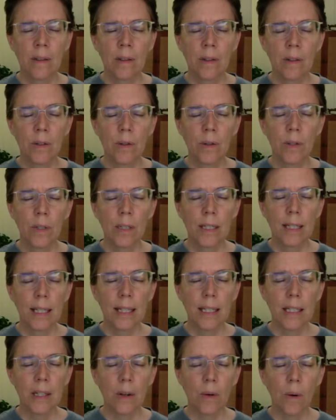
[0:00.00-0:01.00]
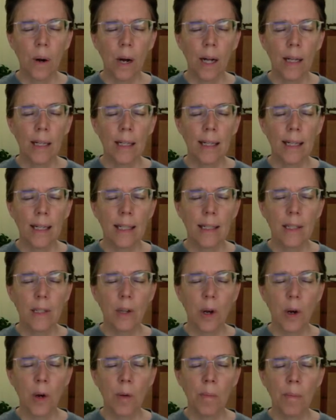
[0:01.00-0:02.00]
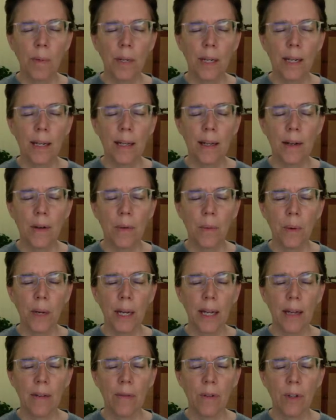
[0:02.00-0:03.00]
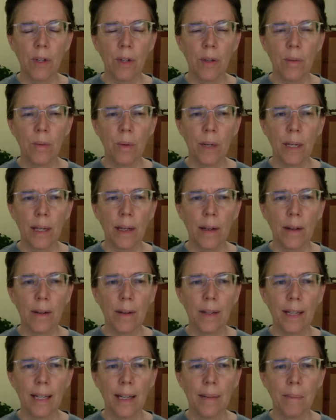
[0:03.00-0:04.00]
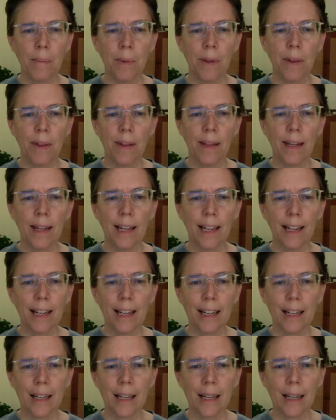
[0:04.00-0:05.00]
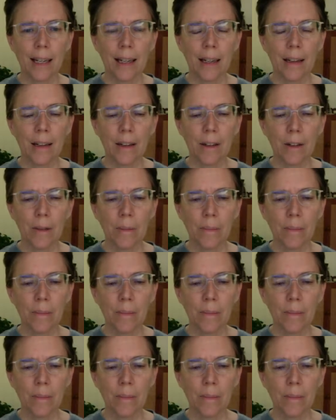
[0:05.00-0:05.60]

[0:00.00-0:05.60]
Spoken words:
towards these qualities, opening in a way of goodwill, empathy, and letting go.